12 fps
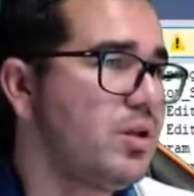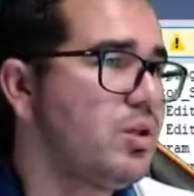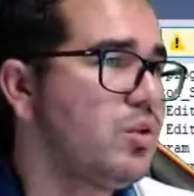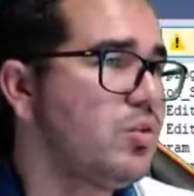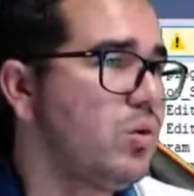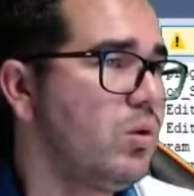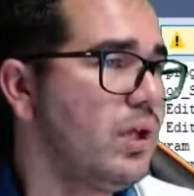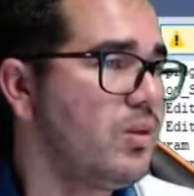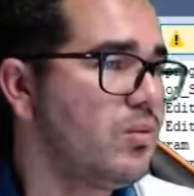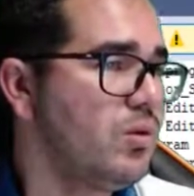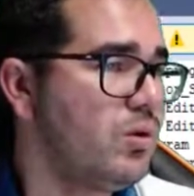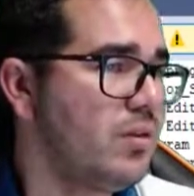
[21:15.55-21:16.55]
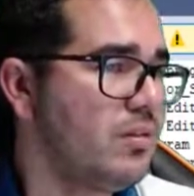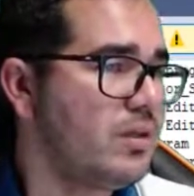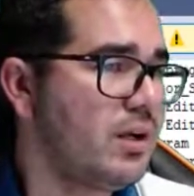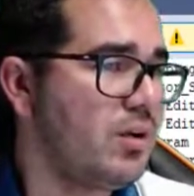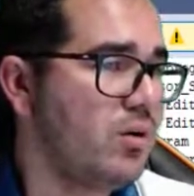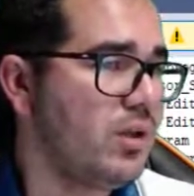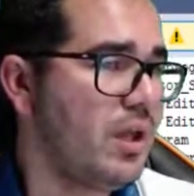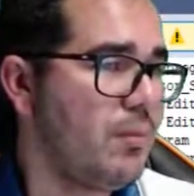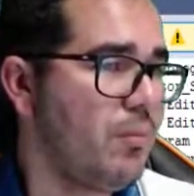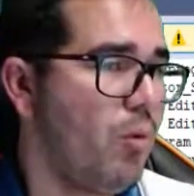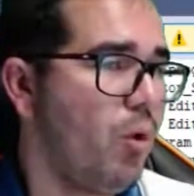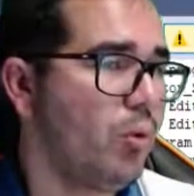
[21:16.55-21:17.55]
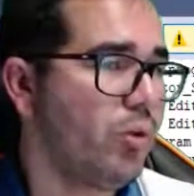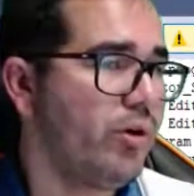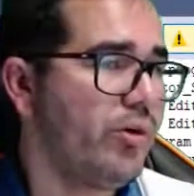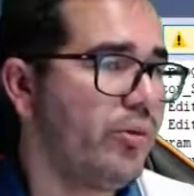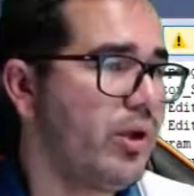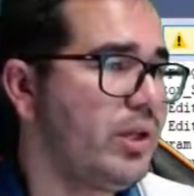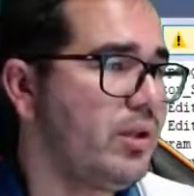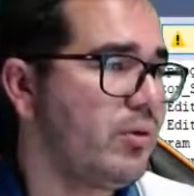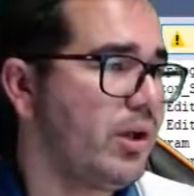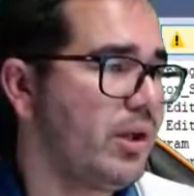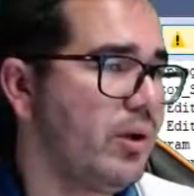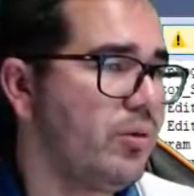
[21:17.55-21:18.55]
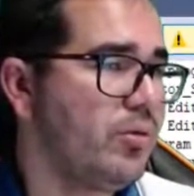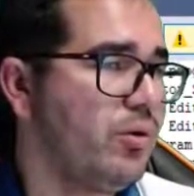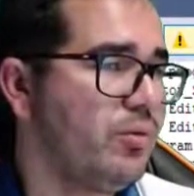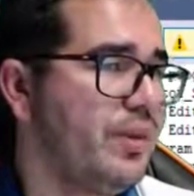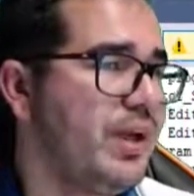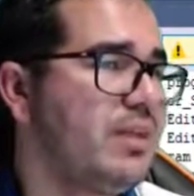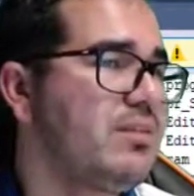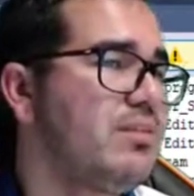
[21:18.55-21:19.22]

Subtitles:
So let's go to start. Okay, motor running right now. So that's